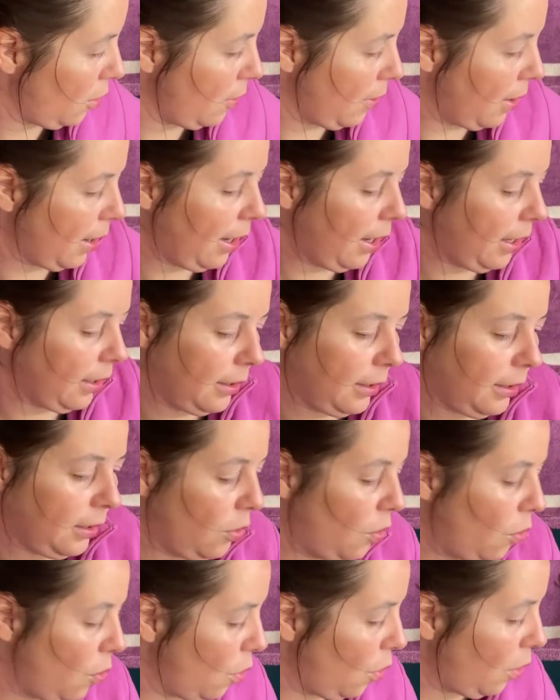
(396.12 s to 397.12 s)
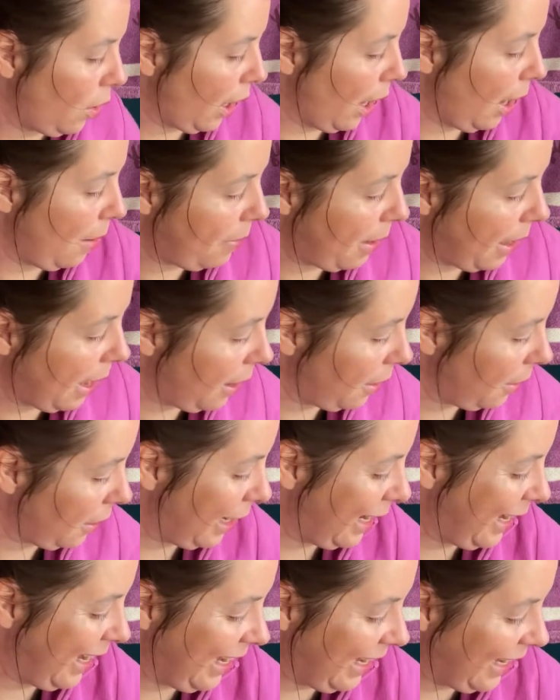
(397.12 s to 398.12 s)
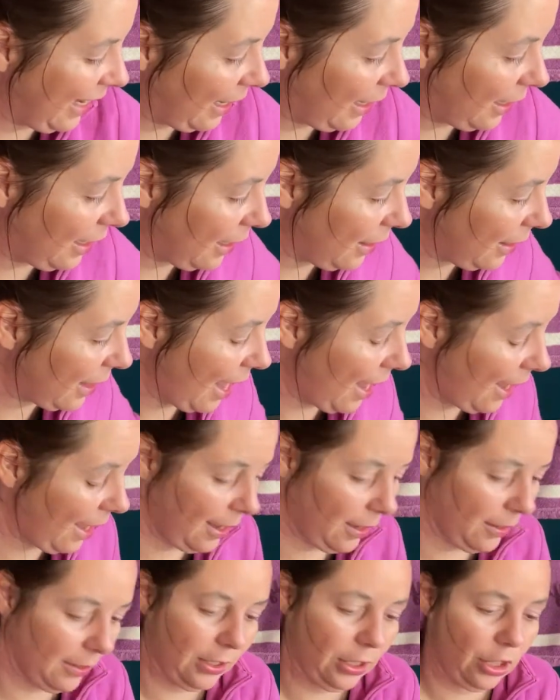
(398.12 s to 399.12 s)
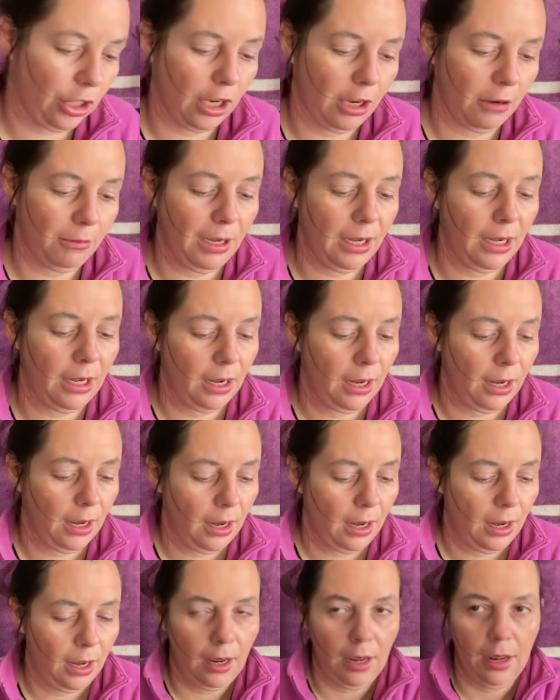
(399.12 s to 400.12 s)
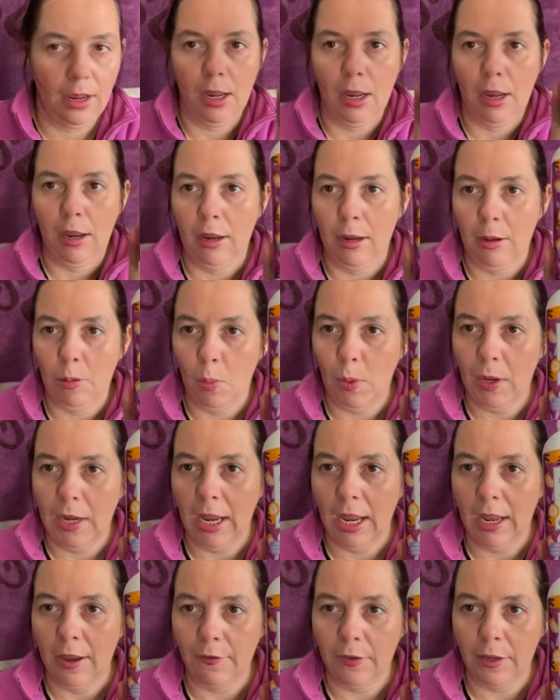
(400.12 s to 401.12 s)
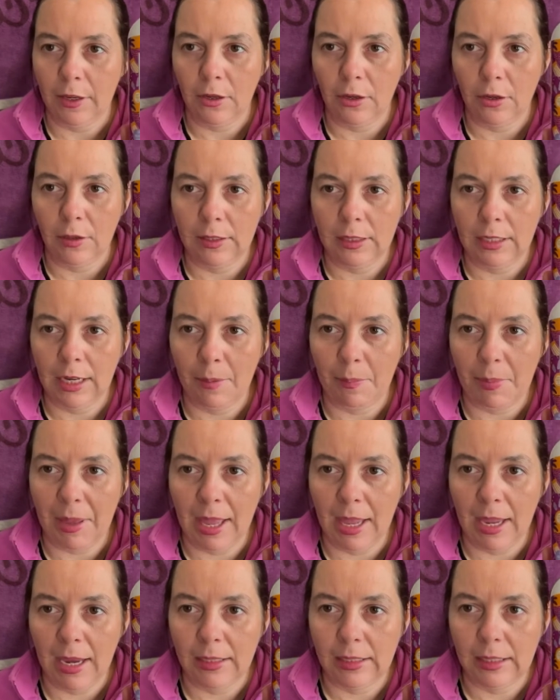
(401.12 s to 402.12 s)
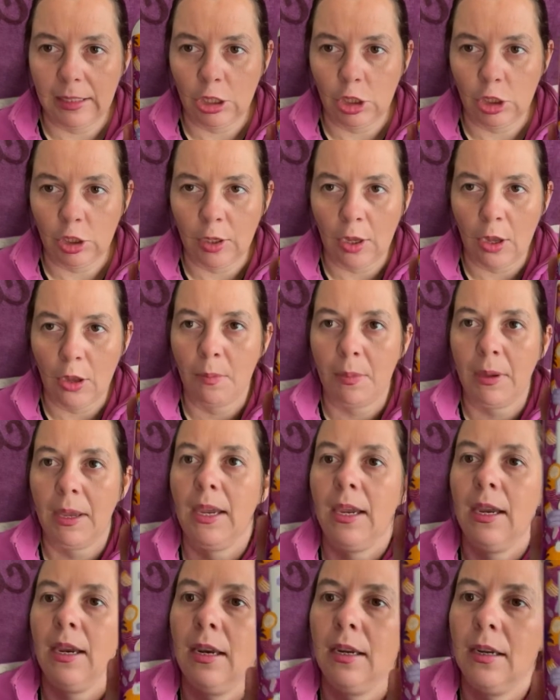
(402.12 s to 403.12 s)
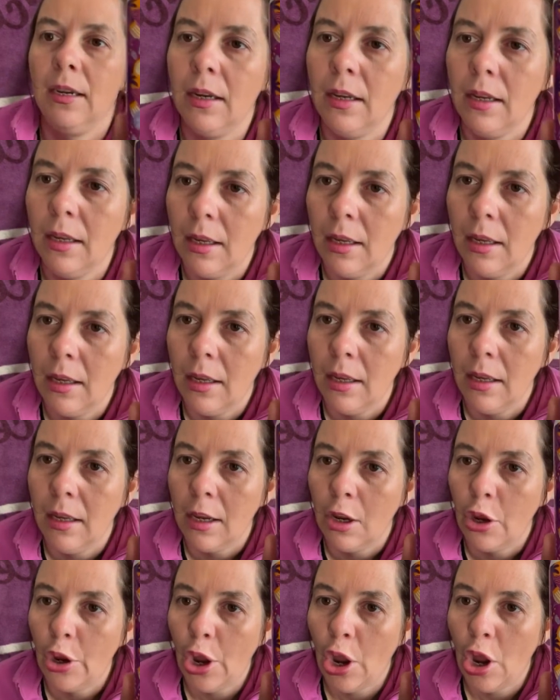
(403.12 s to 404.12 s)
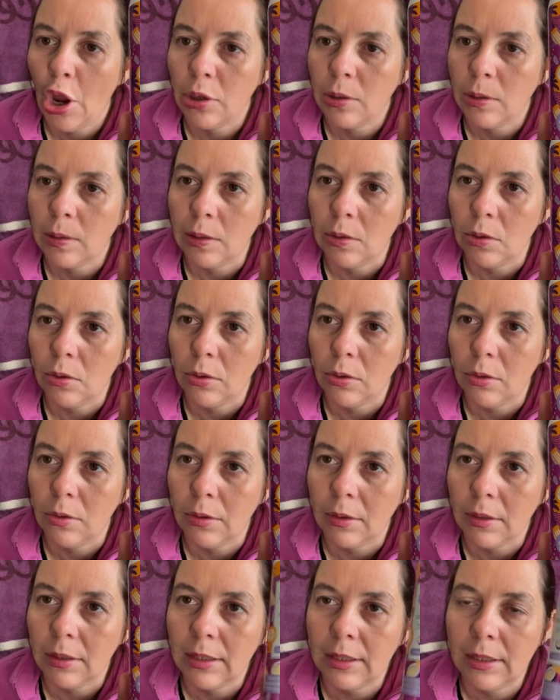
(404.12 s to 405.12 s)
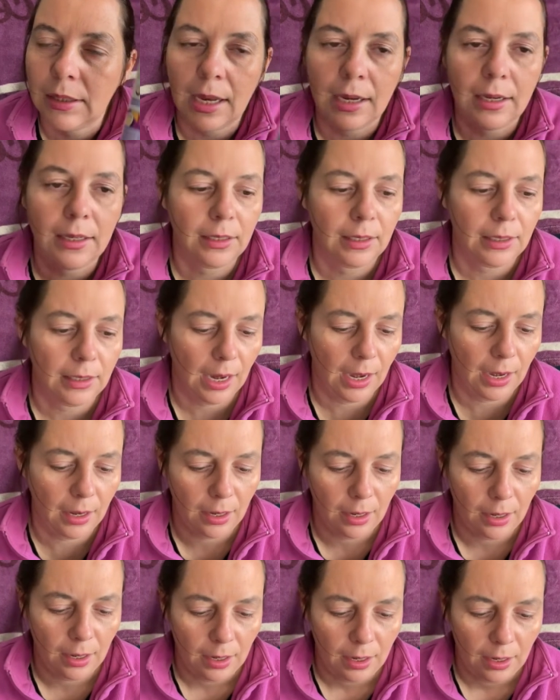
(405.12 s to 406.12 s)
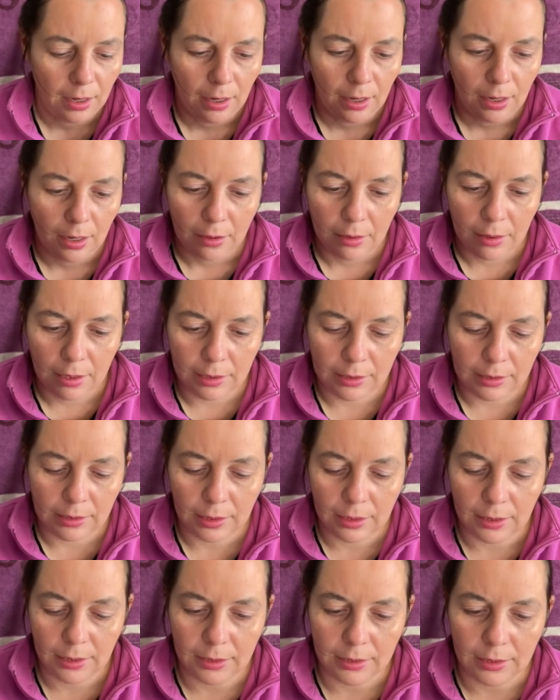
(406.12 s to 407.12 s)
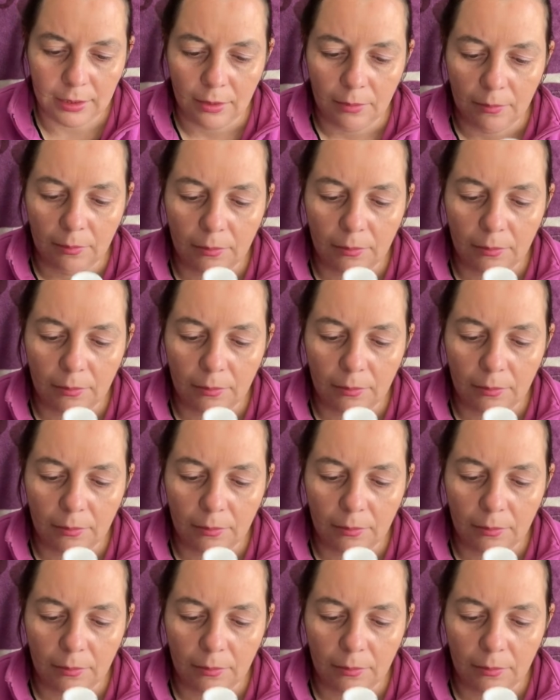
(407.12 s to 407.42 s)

let's talk about cleaning the house, shall we? We have used up a dish soap in Coastal Sunset. This is